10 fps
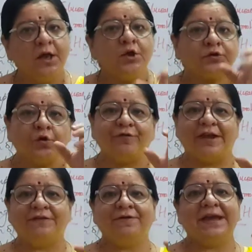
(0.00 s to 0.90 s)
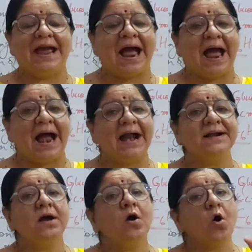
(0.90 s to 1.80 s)
So when we
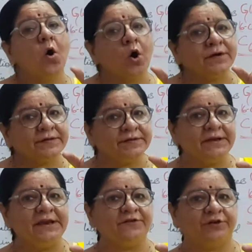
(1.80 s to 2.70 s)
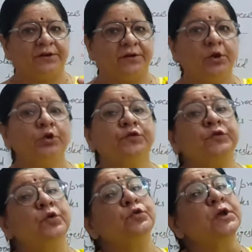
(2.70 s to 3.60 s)
add oxygen
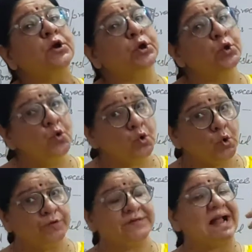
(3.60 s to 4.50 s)
to the glucose,